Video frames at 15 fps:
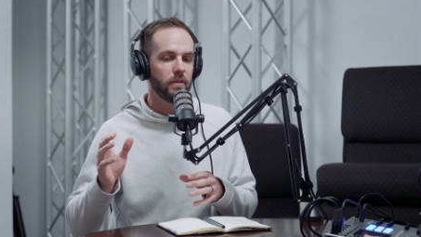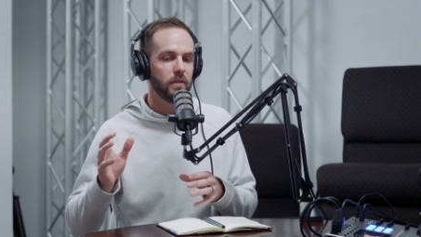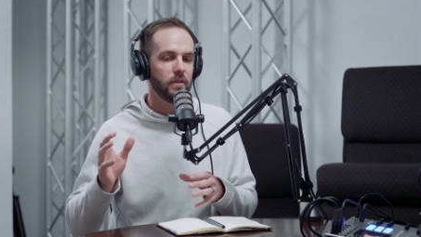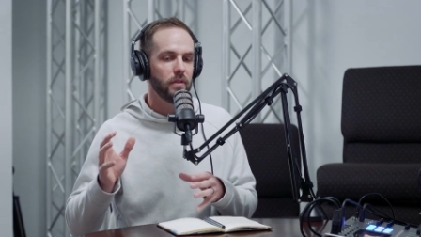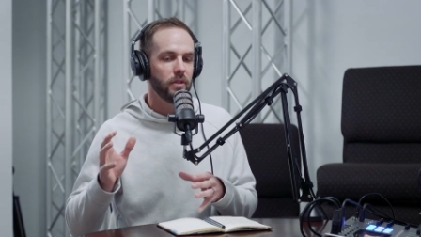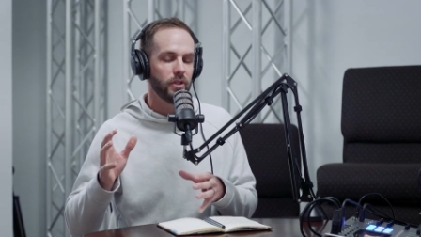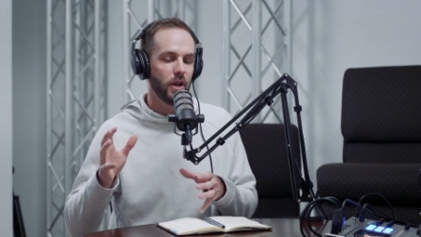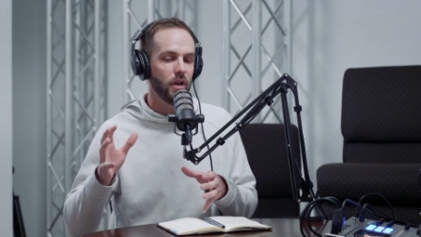
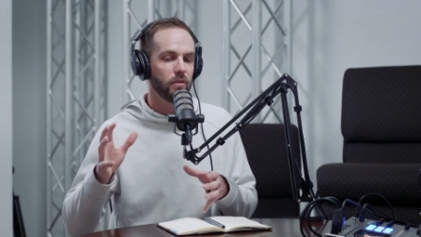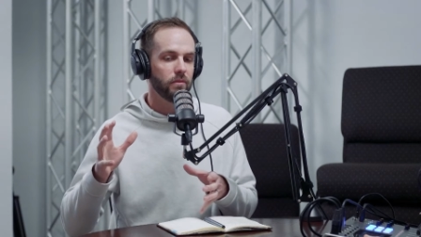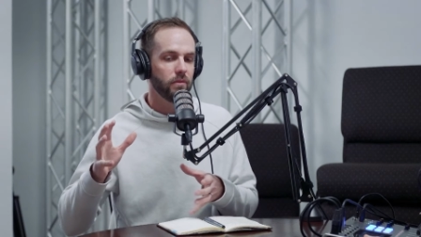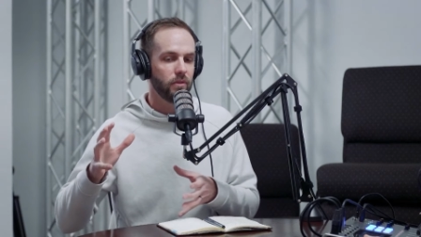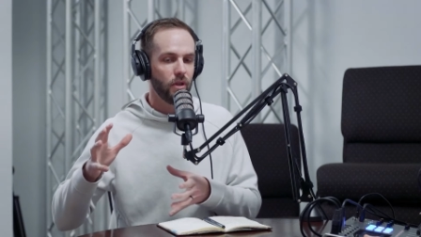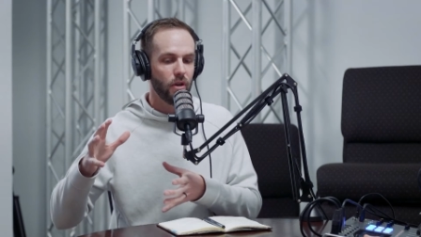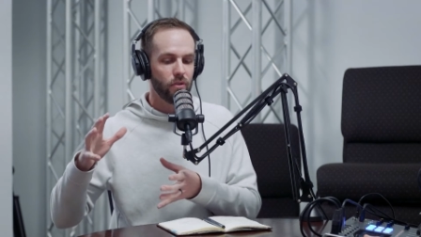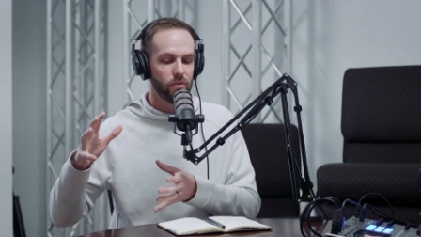you know
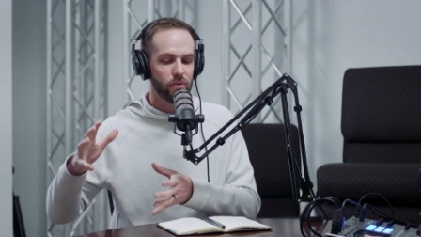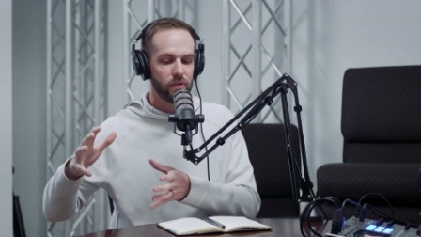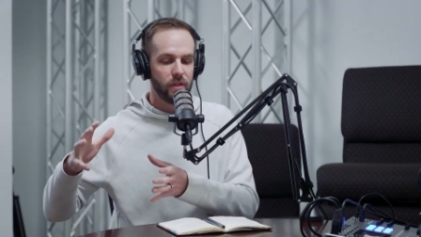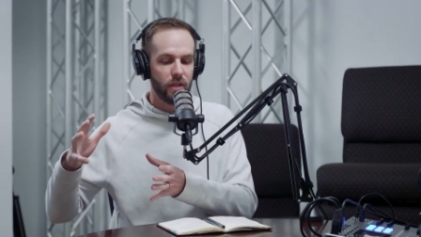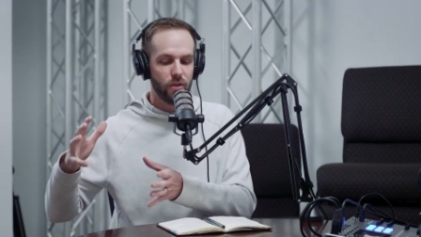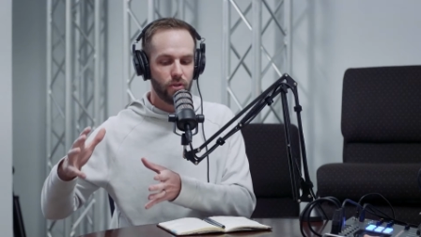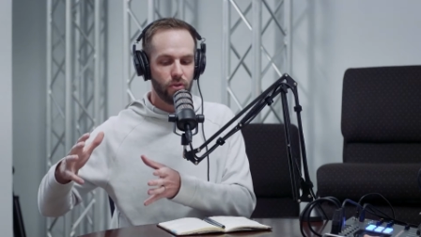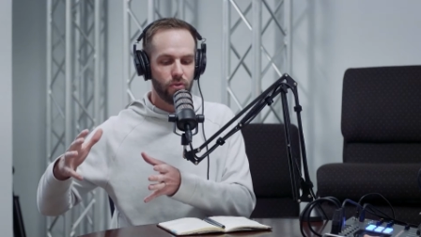those
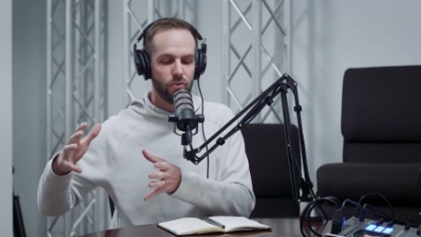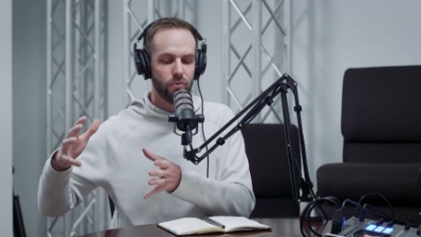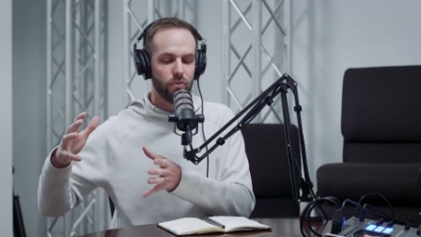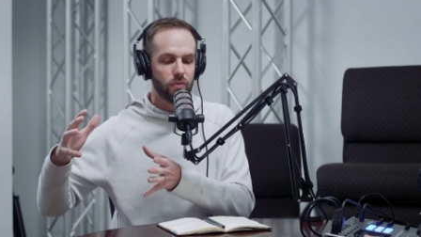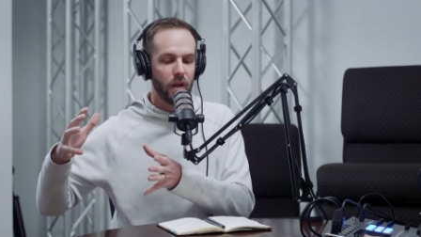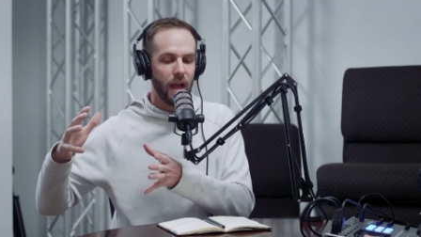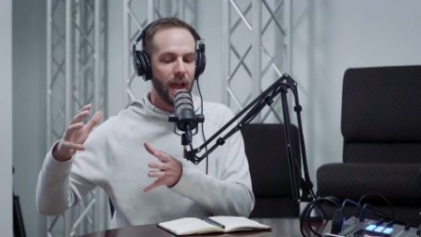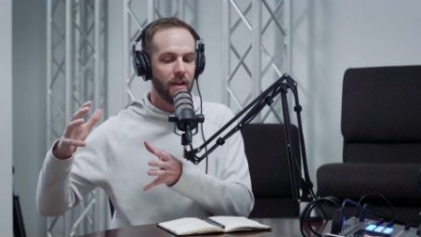that you
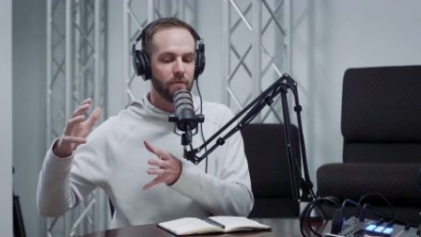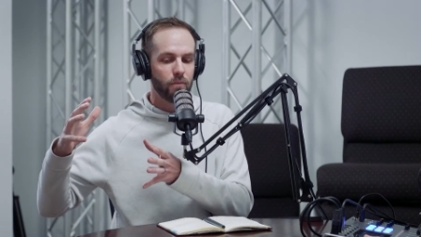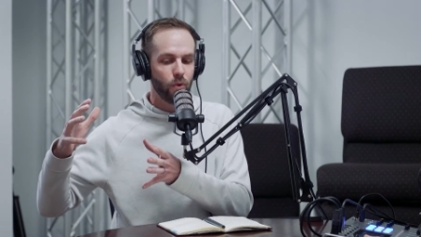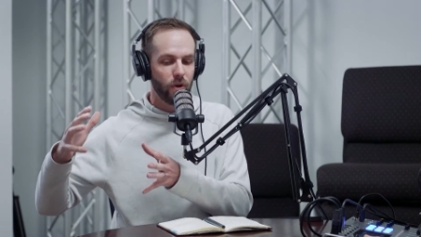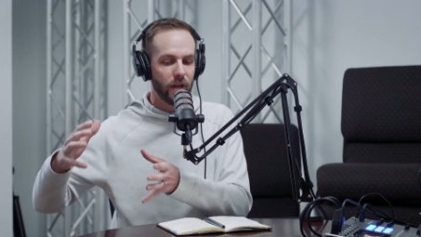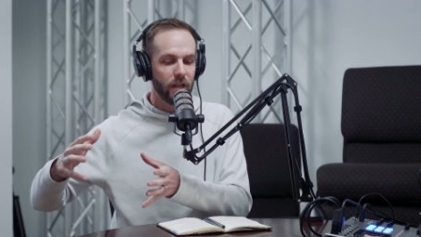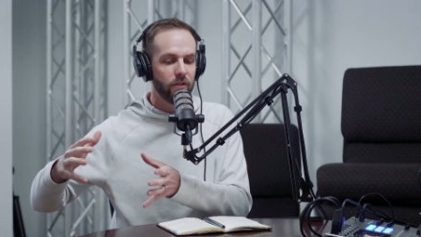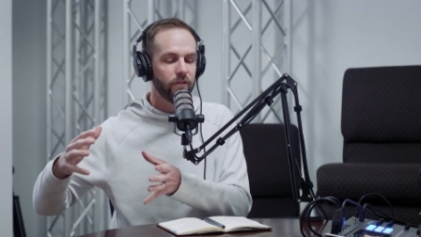have
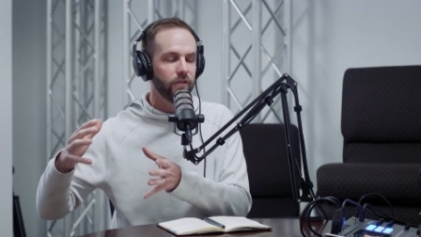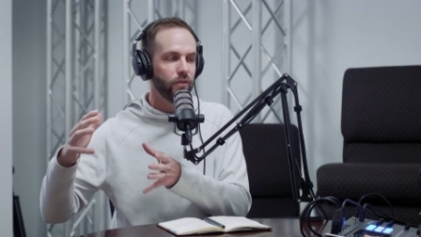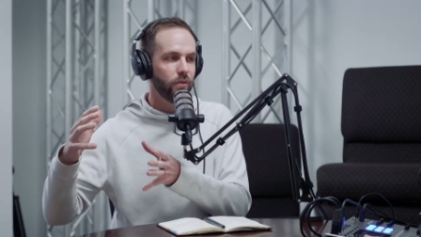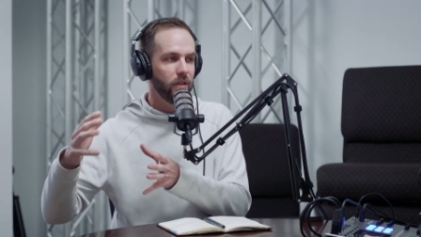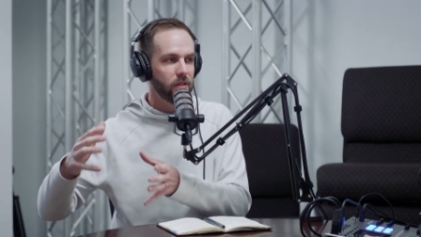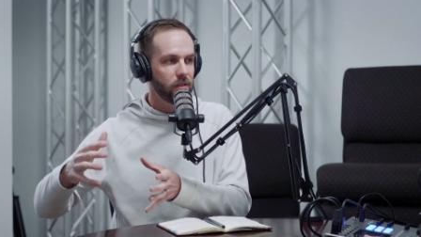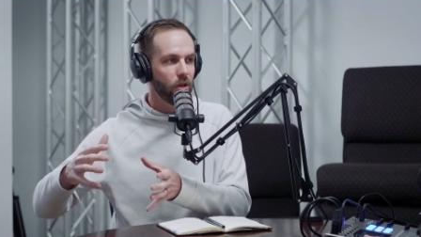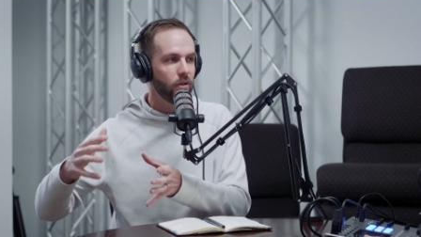more
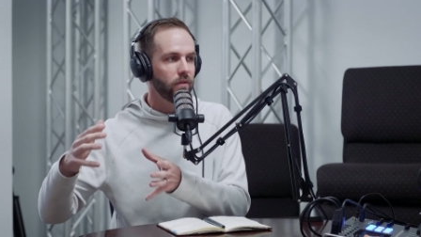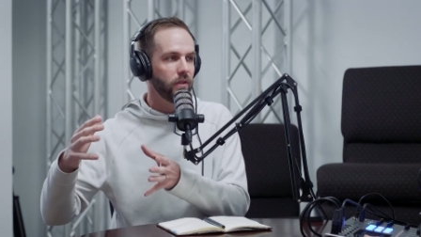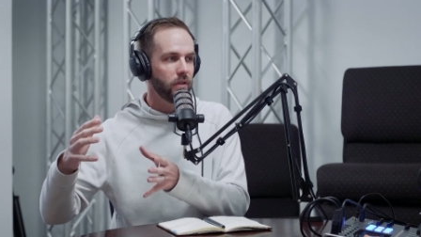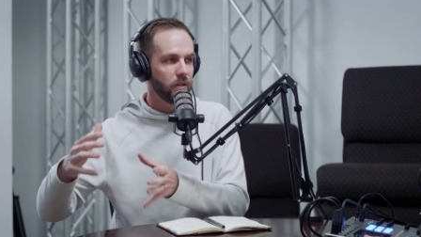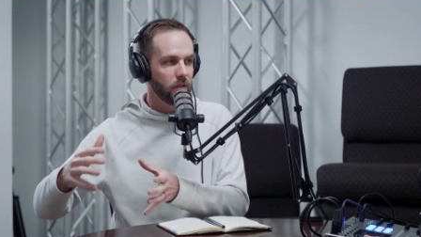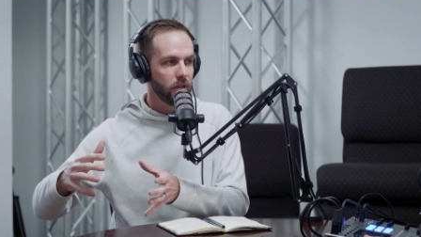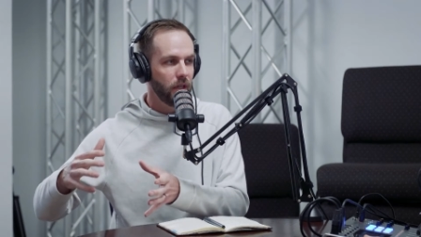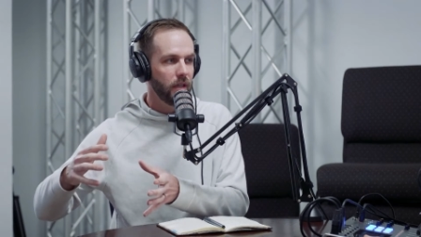influence
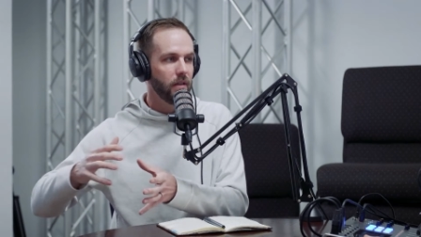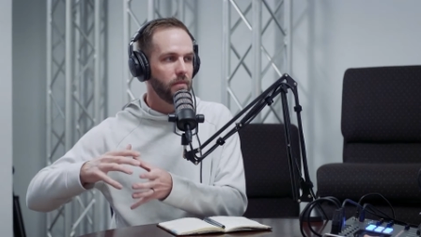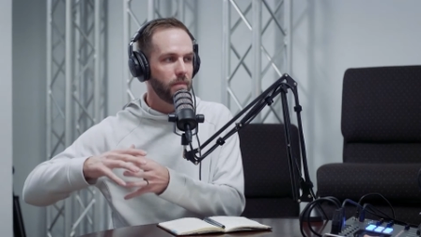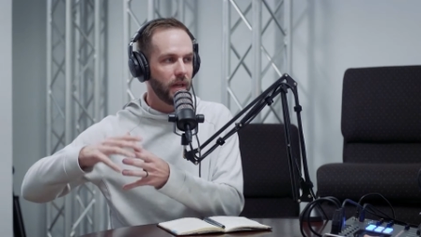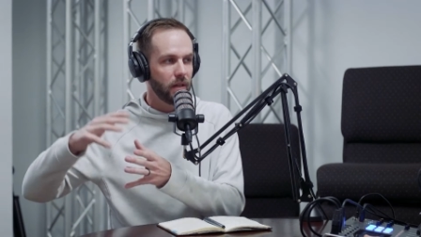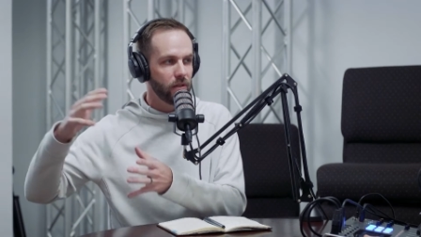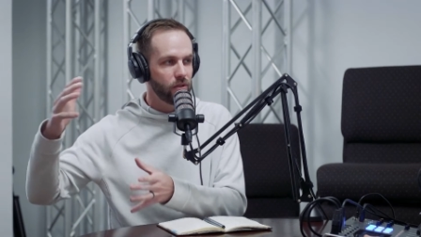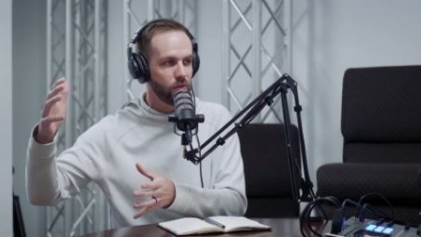over in the
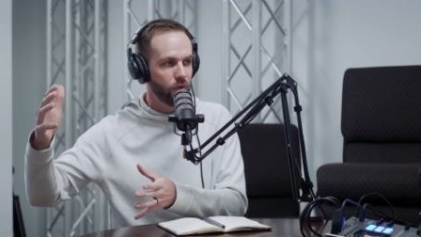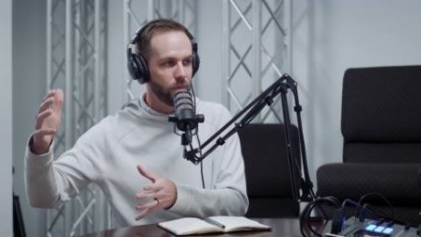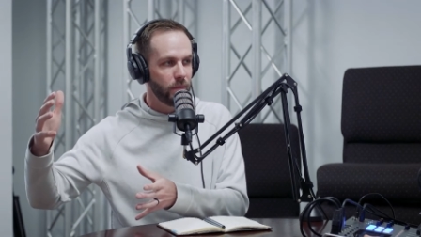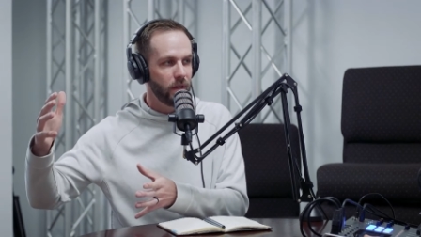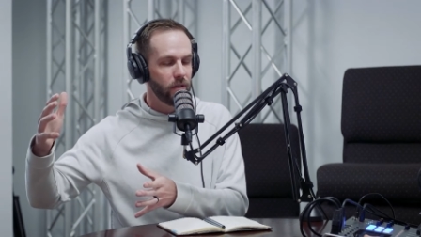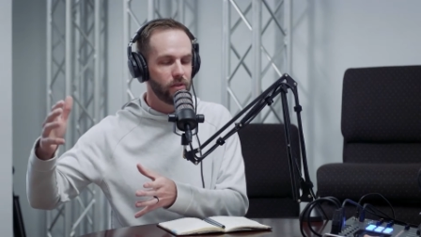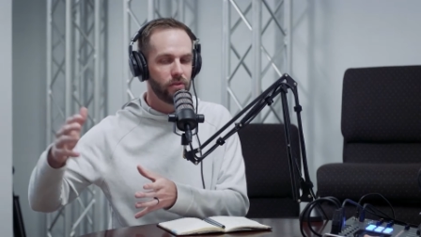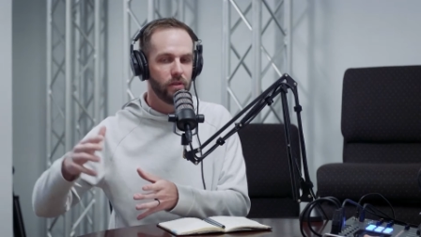bigger student
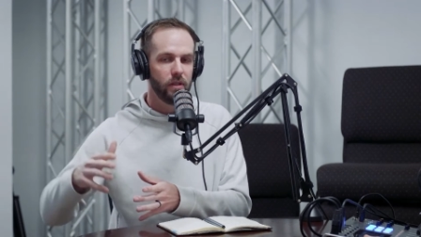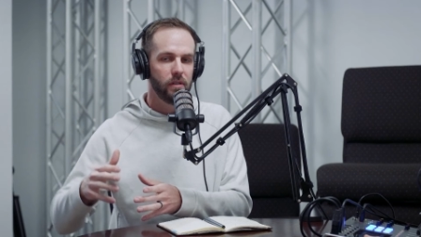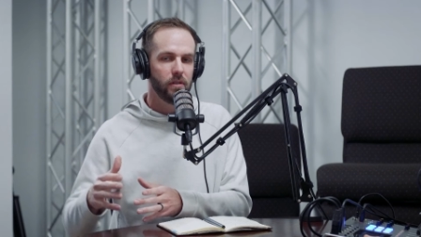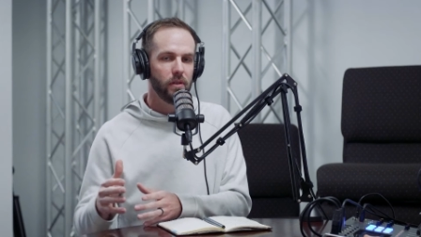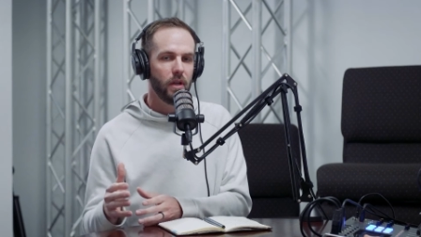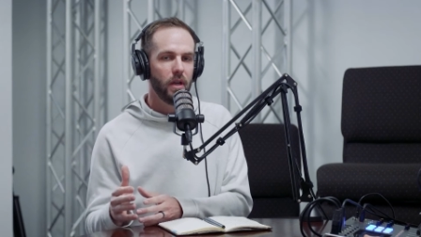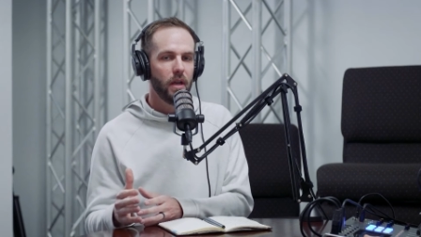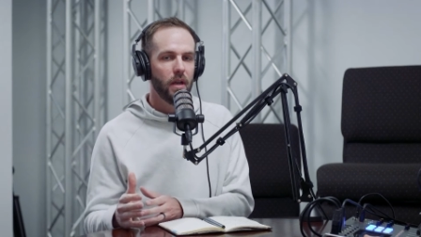ministries,
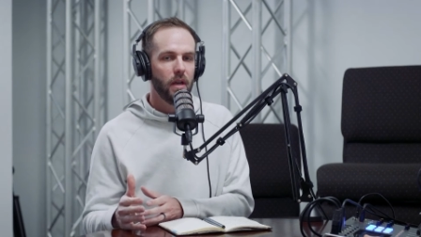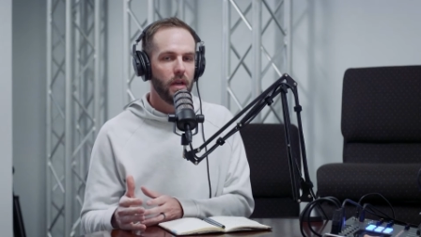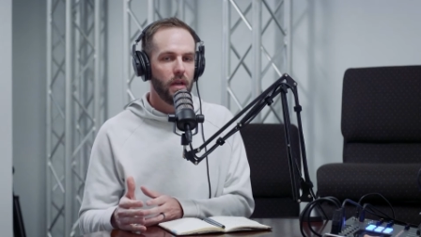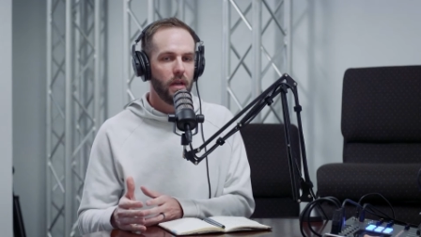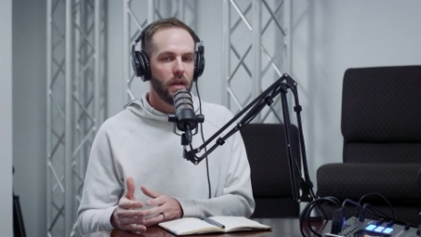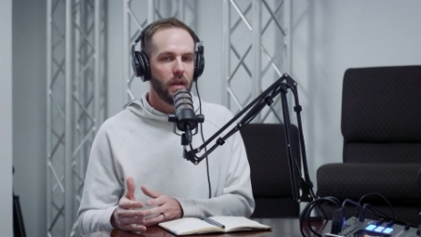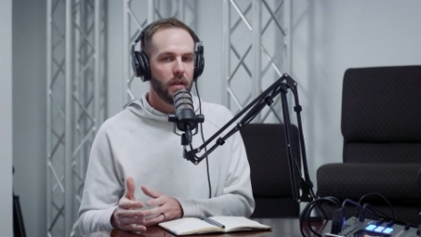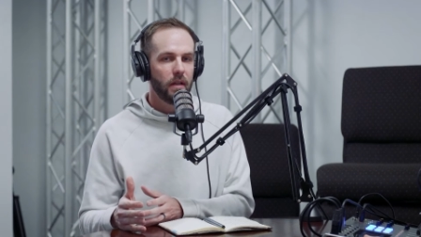
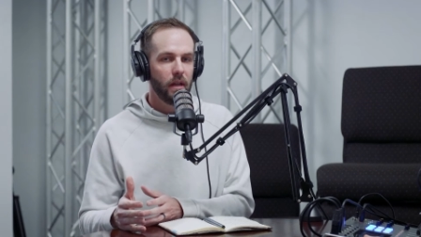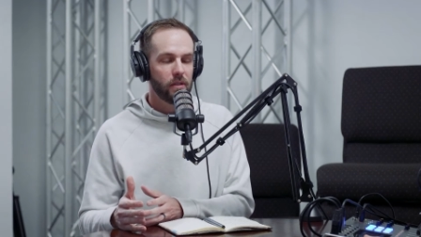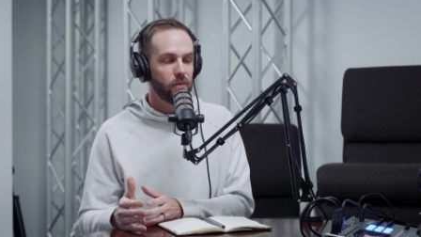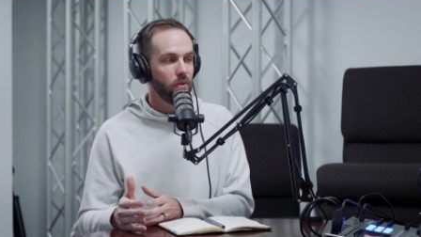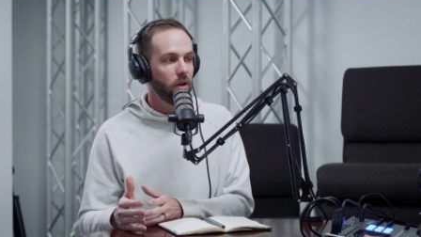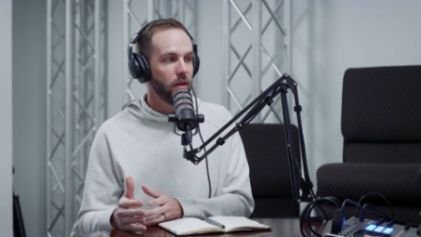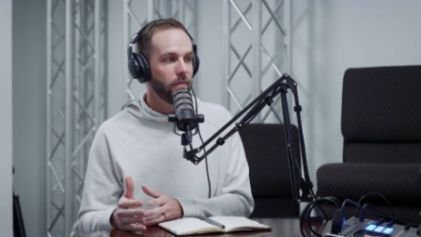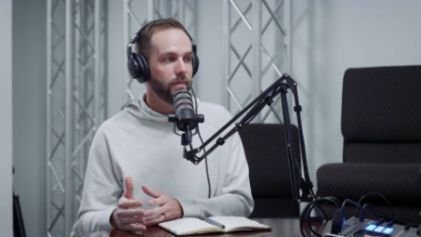guess
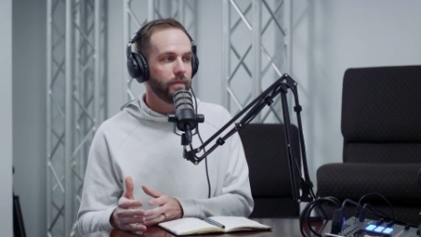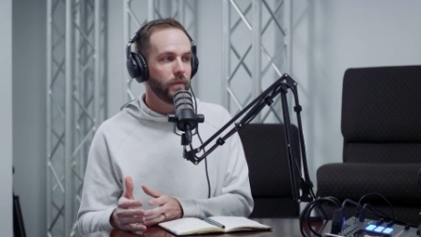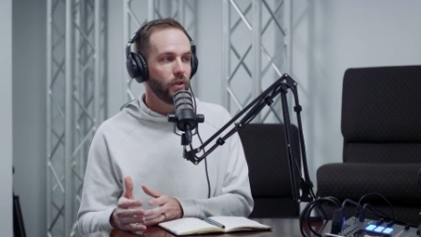what?